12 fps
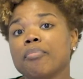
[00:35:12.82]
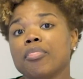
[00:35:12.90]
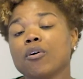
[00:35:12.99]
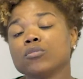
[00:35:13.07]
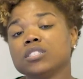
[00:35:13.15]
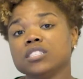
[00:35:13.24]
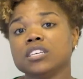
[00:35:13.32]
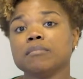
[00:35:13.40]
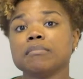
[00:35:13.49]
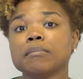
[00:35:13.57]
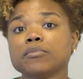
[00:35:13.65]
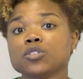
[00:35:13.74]
those team
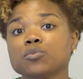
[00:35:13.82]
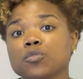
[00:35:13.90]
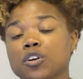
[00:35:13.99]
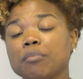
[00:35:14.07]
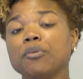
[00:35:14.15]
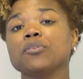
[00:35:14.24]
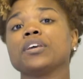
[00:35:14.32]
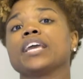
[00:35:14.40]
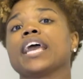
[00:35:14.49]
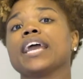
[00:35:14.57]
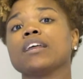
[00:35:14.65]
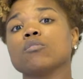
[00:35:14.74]
members will
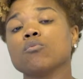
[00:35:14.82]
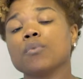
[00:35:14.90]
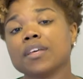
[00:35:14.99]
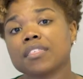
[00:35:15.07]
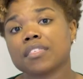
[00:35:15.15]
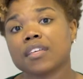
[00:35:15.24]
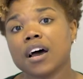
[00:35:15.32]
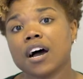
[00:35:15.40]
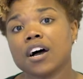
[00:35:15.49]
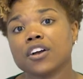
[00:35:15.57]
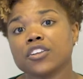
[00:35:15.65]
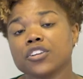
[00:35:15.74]
communicate with
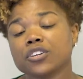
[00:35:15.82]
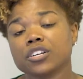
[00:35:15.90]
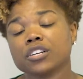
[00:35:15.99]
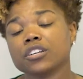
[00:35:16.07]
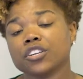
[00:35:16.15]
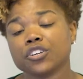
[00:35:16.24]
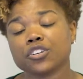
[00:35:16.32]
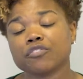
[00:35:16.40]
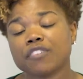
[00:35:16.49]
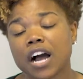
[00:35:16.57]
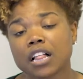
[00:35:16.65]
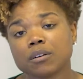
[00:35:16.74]
your
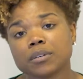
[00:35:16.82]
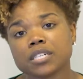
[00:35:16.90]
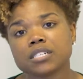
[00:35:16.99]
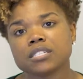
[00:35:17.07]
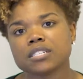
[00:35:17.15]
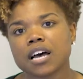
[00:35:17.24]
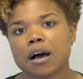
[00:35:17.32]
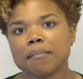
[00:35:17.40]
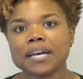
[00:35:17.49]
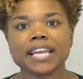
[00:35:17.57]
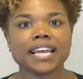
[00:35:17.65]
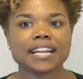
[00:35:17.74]
followers.
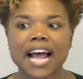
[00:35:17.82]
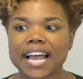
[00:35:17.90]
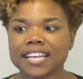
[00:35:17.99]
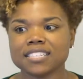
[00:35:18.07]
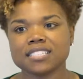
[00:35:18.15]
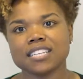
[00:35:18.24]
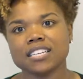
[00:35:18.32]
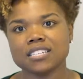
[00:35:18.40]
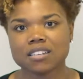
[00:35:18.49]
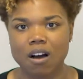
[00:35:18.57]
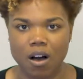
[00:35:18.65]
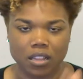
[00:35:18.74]
Again, I can
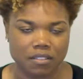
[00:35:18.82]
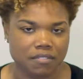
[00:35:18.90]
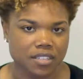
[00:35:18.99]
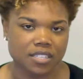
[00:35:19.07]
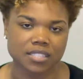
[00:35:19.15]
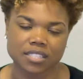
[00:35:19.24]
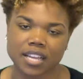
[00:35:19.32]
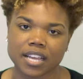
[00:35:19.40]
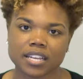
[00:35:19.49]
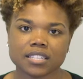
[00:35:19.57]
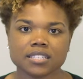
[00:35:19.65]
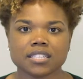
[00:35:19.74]
send all of these
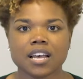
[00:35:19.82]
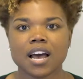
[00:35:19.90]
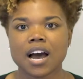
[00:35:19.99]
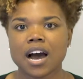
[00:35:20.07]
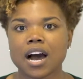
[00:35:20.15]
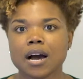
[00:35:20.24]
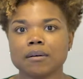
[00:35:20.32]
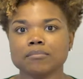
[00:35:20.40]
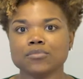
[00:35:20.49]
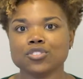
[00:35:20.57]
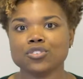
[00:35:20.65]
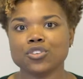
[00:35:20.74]
things
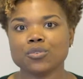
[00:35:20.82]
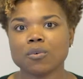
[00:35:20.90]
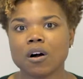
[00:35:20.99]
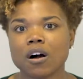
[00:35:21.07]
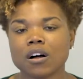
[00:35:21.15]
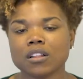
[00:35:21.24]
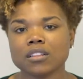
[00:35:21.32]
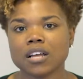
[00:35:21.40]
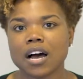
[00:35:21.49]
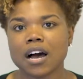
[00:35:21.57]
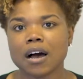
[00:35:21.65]
to you all